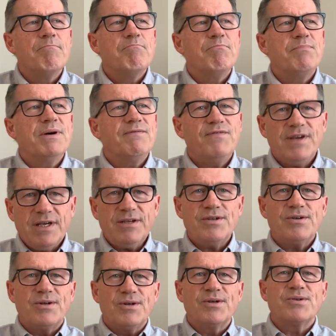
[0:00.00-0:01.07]
but
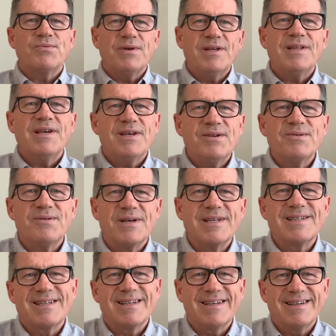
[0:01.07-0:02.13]
Victor looked really
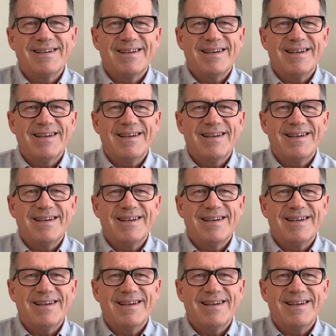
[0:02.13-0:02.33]
interesting.